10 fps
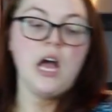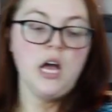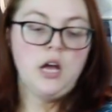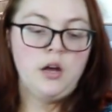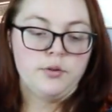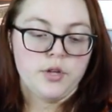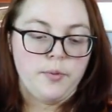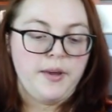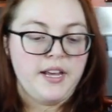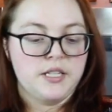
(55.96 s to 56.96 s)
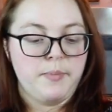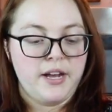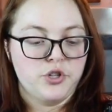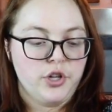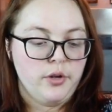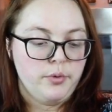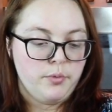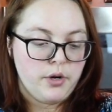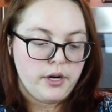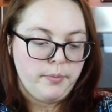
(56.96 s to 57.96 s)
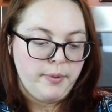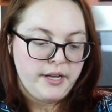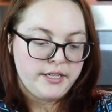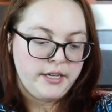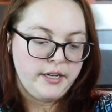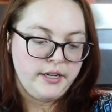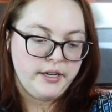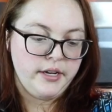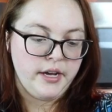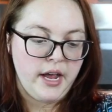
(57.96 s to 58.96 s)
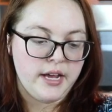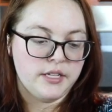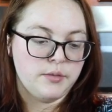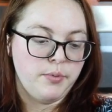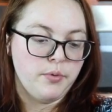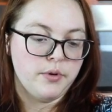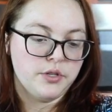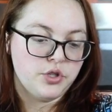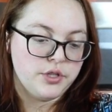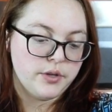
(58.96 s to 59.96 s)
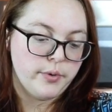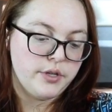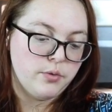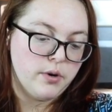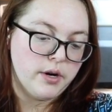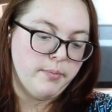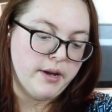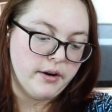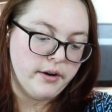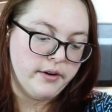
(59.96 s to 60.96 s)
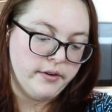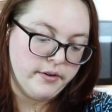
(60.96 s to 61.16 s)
I was hoping a spatula would work, but a spoon is just going to work better.